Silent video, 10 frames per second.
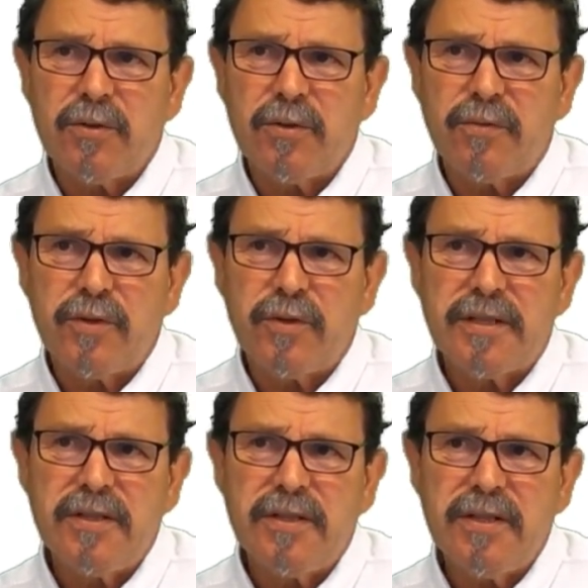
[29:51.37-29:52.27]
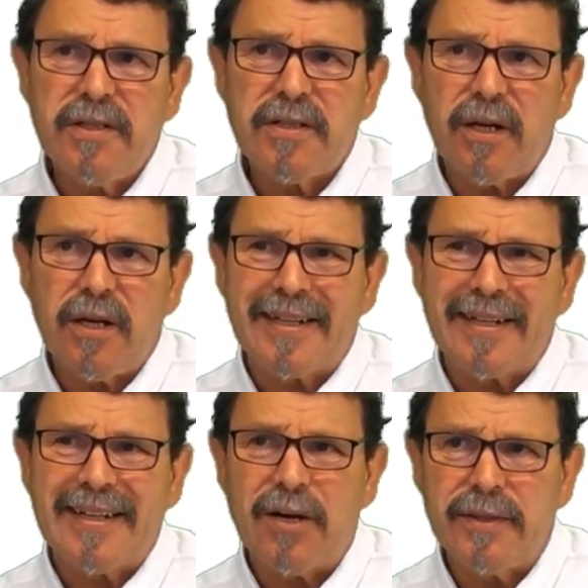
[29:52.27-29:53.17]
So for instance, this is our
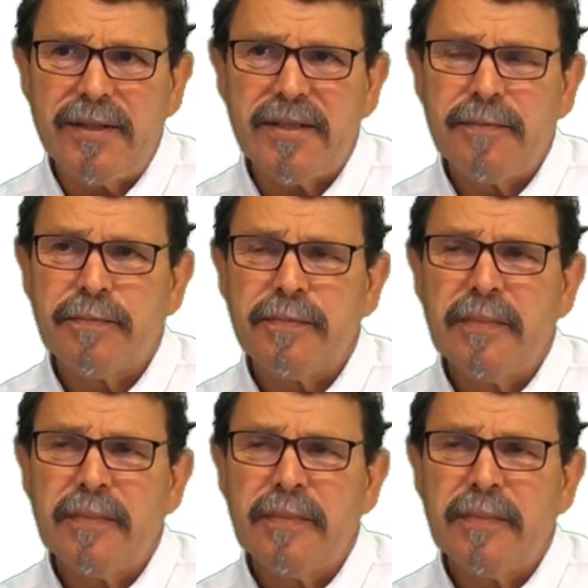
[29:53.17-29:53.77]
current